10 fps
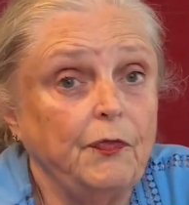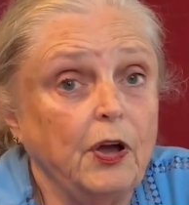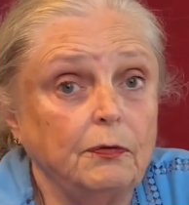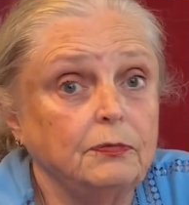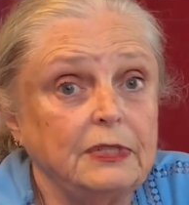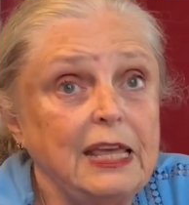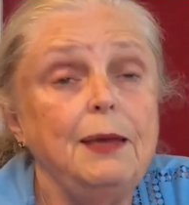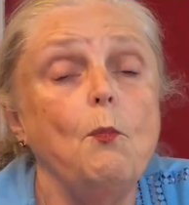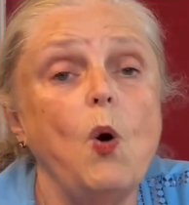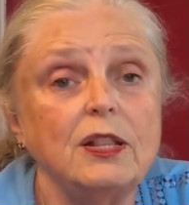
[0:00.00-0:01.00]
a
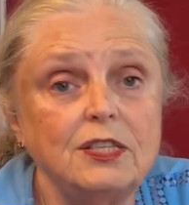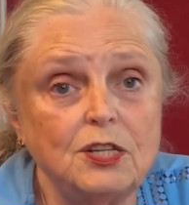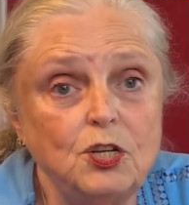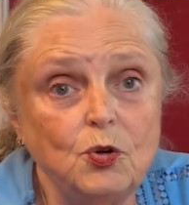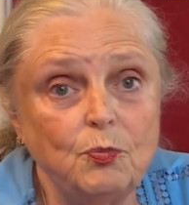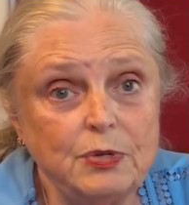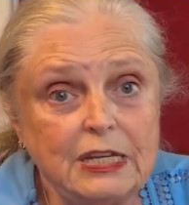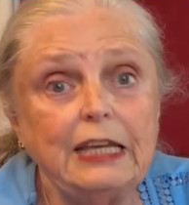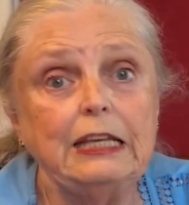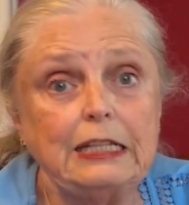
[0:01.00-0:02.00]
team wants to do a
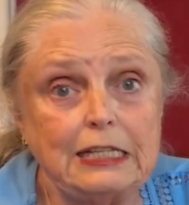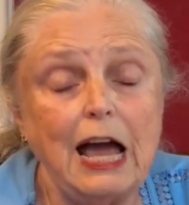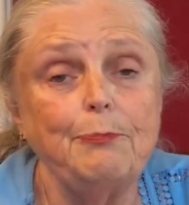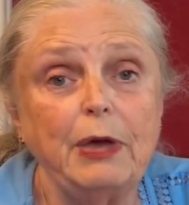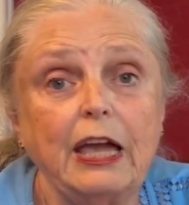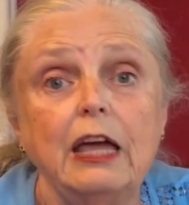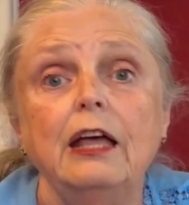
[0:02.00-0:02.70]
particular topic,